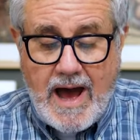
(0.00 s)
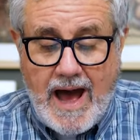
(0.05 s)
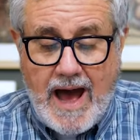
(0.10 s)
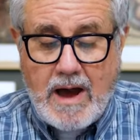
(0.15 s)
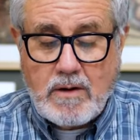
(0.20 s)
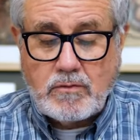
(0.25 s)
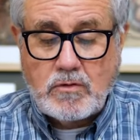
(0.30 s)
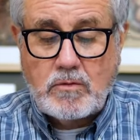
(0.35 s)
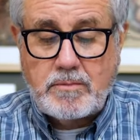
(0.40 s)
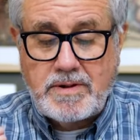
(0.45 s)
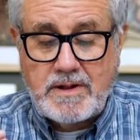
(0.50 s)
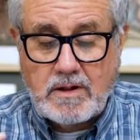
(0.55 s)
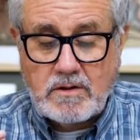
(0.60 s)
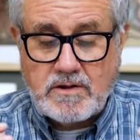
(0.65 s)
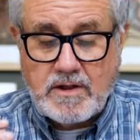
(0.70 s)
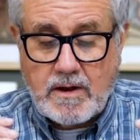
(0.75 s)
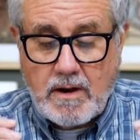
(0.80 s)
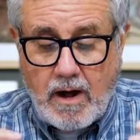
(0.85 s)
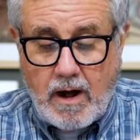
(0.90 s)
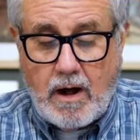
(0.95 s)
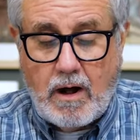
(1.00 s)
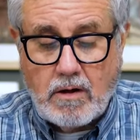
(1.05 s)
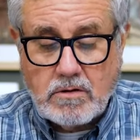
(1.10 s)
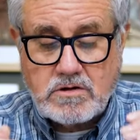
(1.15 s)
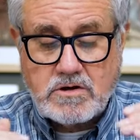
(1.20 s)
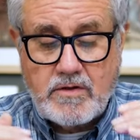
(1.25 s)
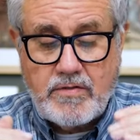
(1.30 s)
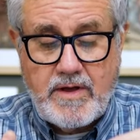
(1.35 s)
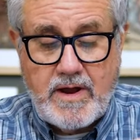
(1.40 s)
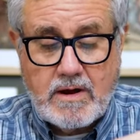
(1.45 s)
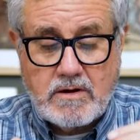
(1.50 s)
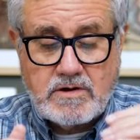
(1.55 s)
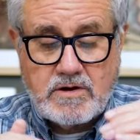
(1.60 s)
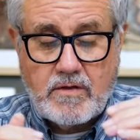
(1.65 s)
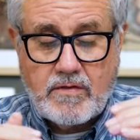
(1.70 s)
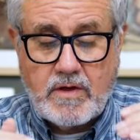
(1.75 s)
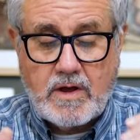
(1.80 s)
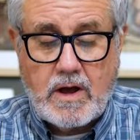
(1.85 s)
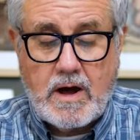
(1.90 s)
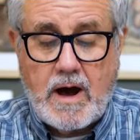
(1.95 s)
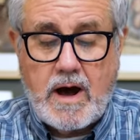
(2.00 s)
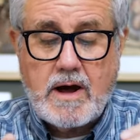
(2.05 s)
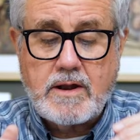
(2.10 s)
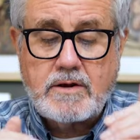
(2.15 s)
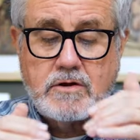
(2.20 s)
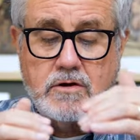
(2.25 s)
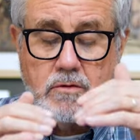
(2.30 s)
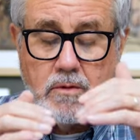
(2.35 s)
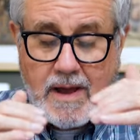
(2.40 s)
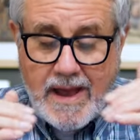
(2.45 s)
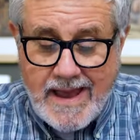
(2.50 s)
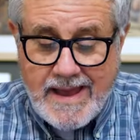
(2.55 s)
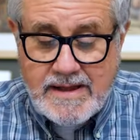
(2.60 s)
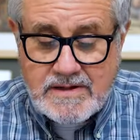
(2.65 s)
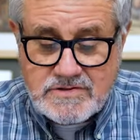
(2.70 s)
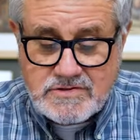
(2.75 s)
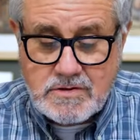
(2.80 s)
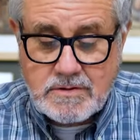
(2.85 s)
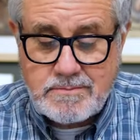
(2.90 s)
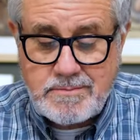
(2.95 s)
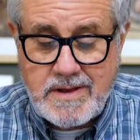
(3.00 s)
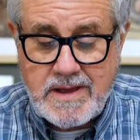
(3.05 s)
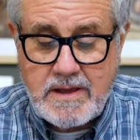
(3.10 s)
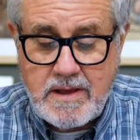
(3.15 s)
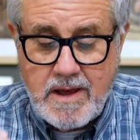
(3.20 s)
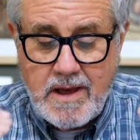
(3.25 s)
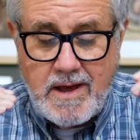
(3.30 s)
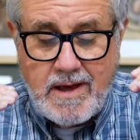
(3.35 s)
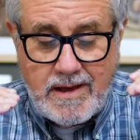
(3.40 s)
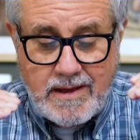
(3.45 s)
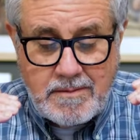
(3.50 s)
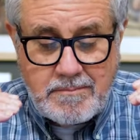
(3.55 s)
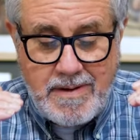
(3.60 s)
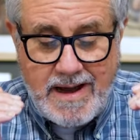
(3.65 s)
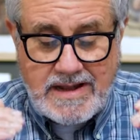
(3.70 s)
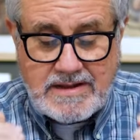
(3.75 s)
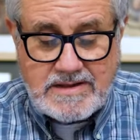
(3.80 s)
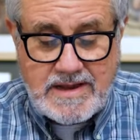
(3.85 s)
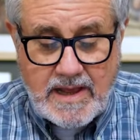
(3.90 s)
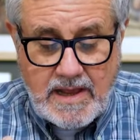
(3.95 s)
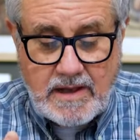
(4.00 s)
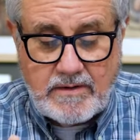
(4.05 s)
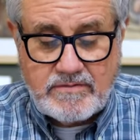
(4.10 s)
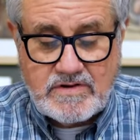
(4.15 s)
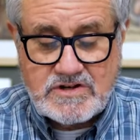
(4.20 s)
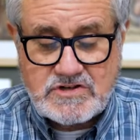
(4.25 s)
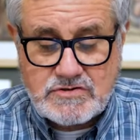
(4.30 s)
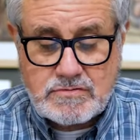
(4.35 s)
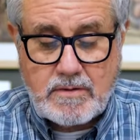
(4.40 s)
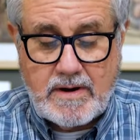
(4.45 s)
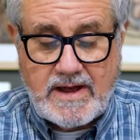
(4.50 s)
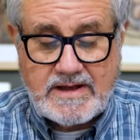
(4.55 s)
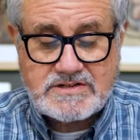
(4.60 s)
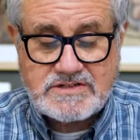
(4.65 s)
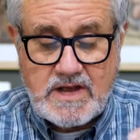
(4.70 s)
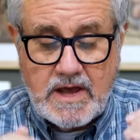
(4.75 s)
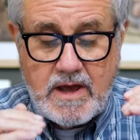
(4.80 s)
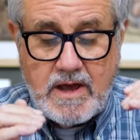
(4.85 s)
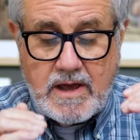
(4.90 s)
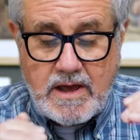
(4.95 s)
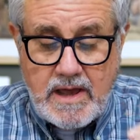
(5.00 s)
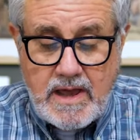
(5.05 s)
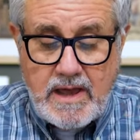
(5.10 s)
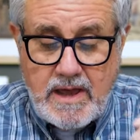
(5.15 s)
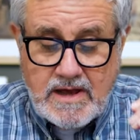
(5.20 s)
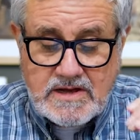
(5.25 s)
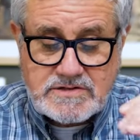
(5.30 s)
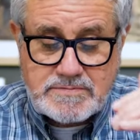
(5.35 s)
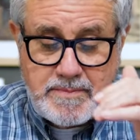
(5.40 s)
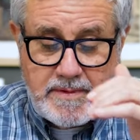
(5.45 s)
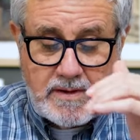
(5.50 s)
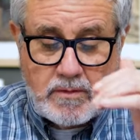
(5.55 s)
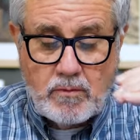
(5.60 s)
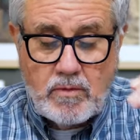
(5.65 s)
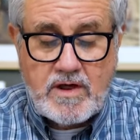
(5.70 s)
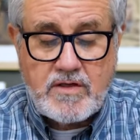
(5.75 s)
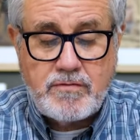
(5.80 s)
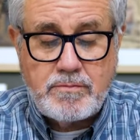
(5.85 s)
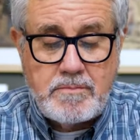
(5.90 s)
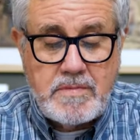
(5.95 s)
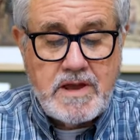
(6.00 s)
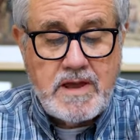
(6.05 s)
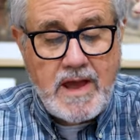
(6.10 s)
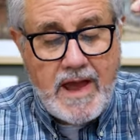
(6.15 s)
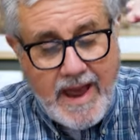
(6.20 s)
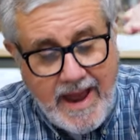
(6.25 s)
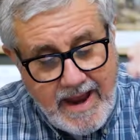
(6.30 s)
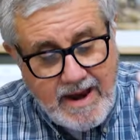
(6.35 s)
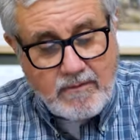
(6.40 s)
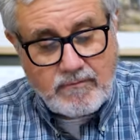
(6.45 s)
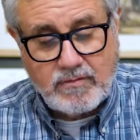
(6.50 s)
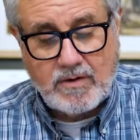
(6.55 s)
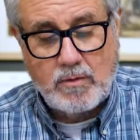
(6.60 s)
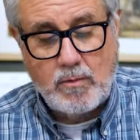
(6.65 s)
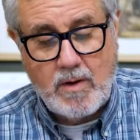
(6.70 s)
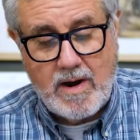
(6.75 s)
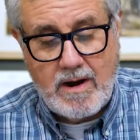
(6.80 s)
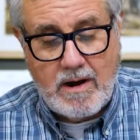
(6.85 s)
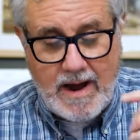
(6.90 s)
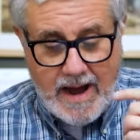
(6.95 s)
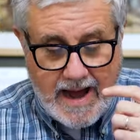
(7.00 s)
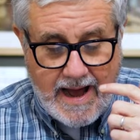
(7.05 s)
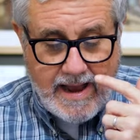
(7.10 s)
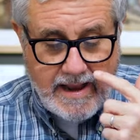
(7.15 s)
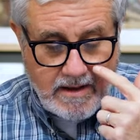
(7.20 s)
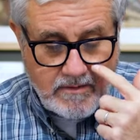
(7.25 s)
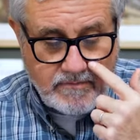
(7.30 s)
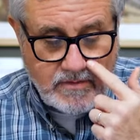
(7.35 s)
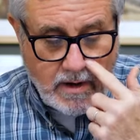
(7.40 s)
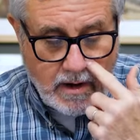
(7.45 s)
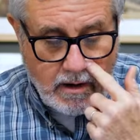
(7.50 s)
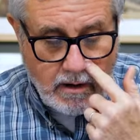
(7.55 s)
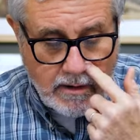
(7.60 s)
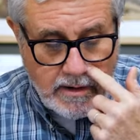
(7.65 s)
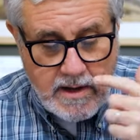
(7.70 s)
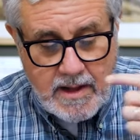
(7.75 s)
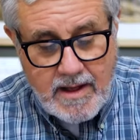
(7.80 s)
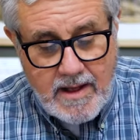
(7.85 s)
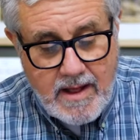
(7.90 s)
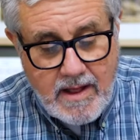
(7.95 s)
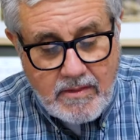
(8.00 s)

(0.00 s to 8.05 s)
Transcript: I will build an altar there to the God who answered me in my day of distress. He has been with me everywhere I have gone."